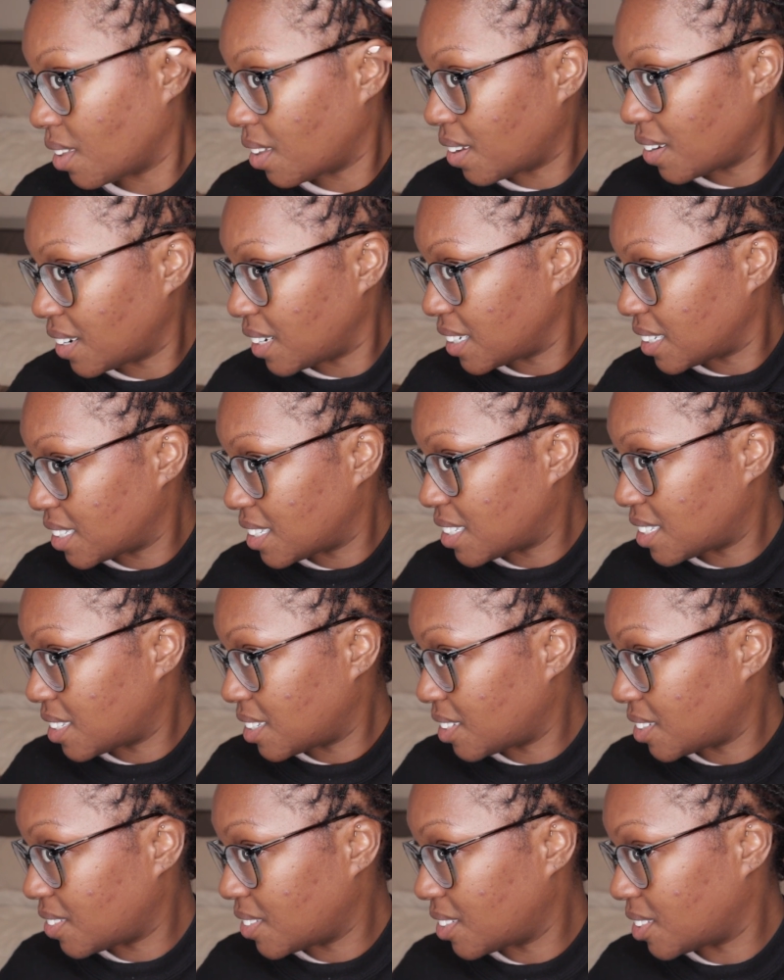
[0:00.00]
Alright,
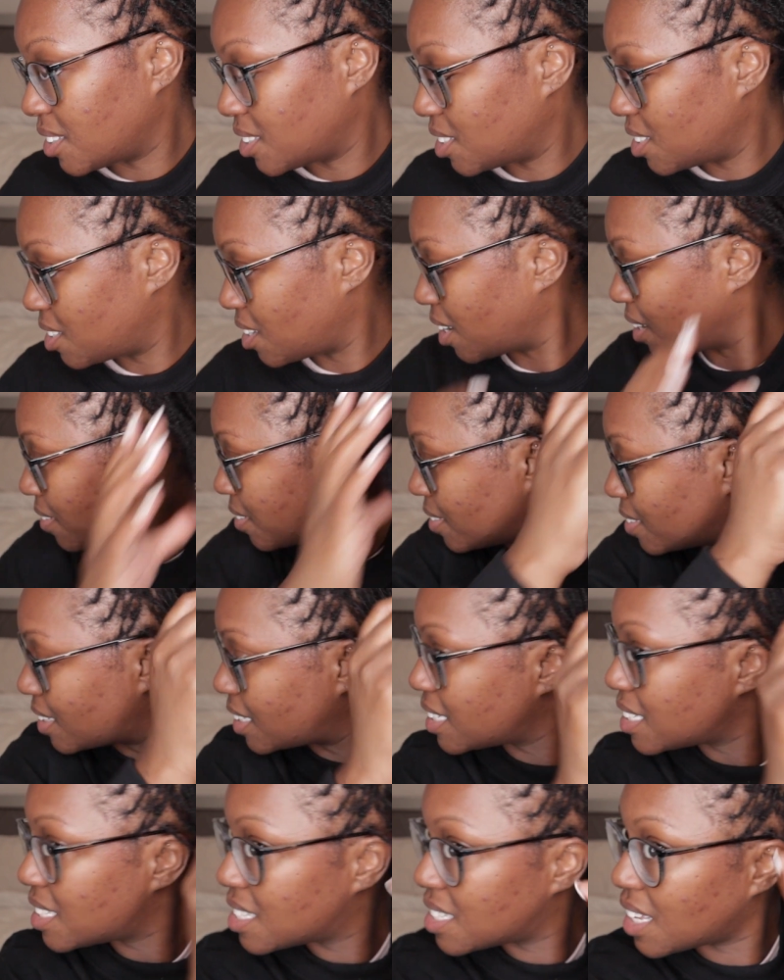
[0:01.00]
so we're going to start with
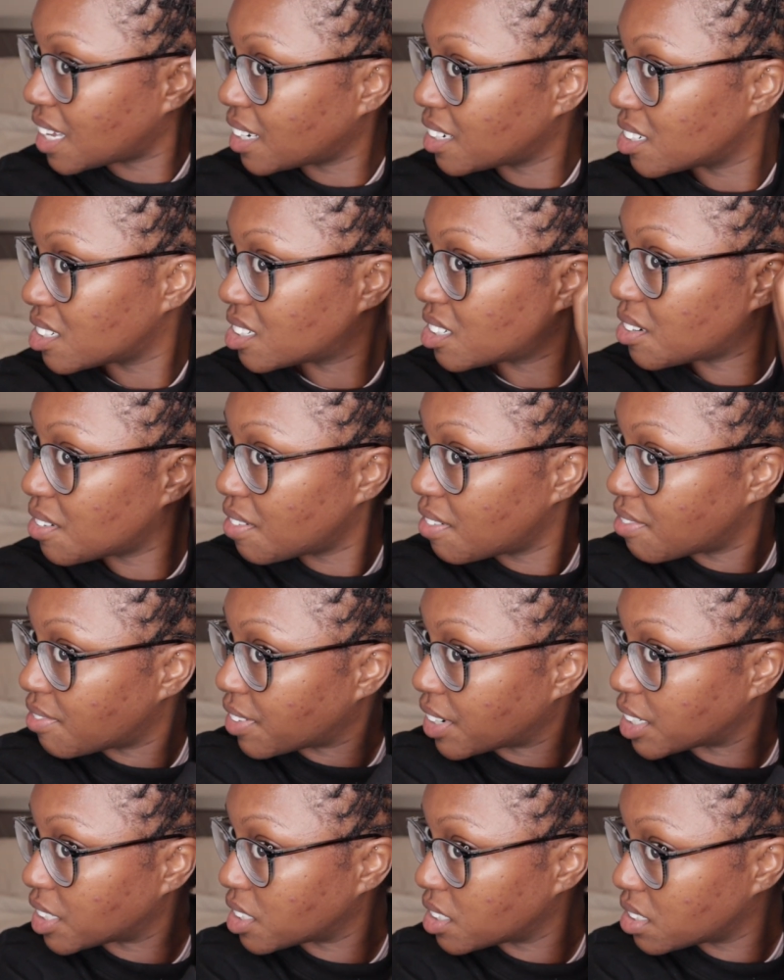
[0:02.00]
this section
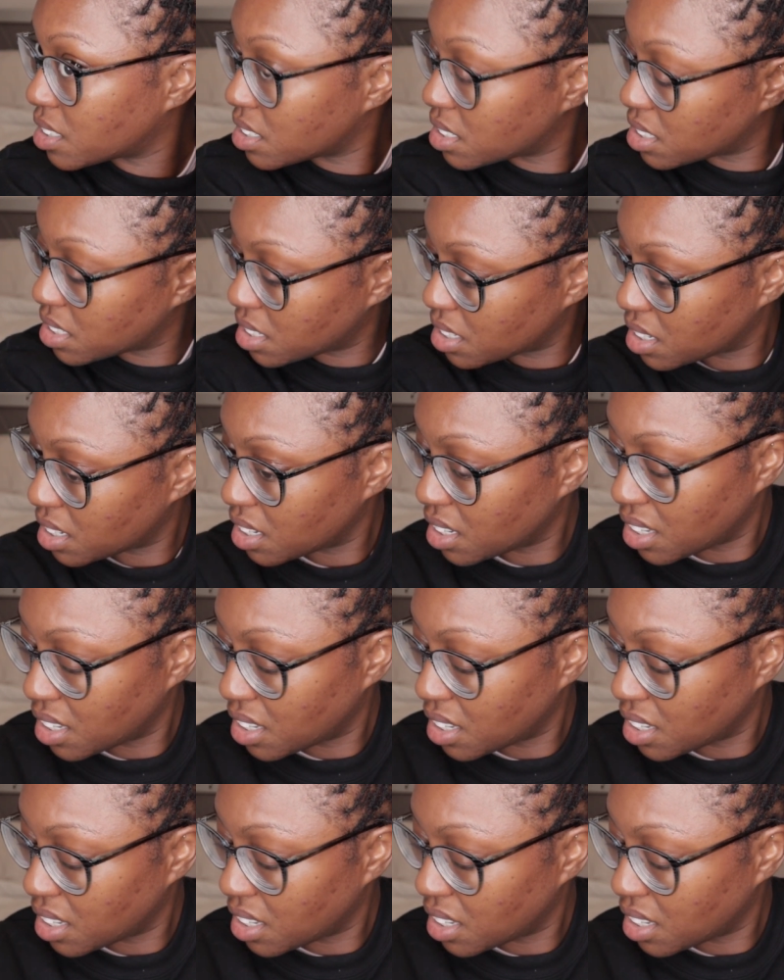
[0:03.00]
first.